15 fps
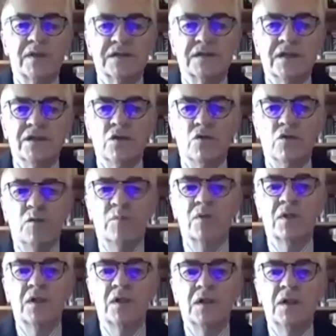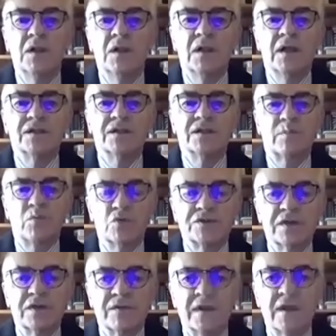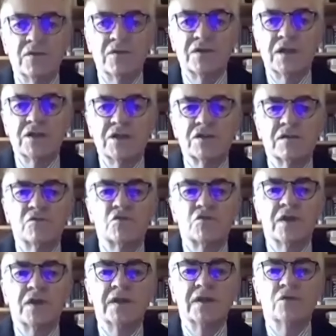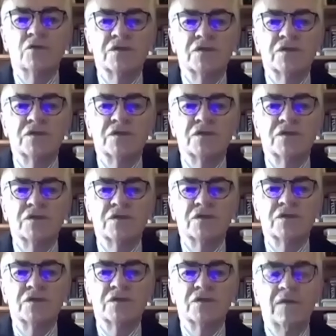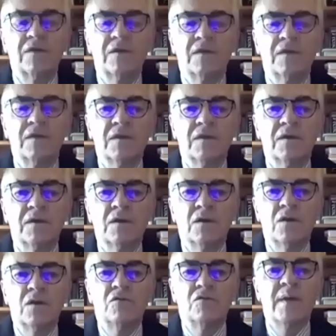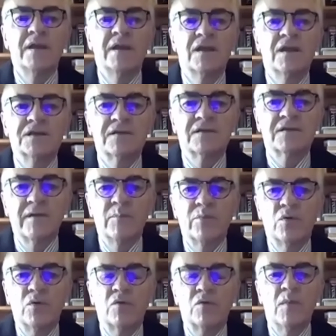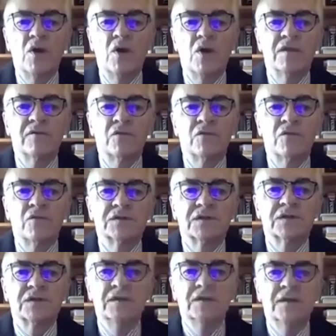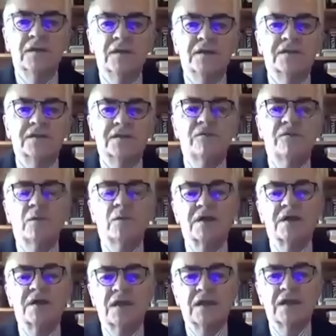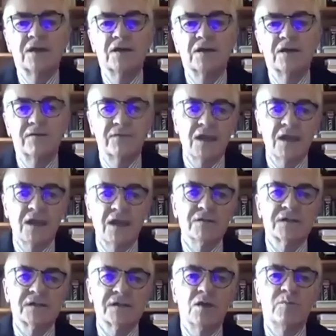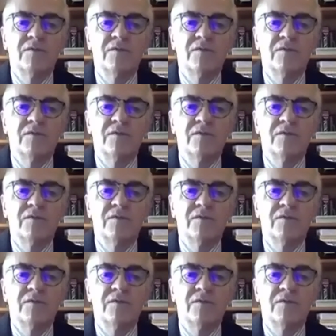in Europe and supporting the negotiation of trade continuity agreements. Romania is a very important market for us. And to give you an idea of the current scope of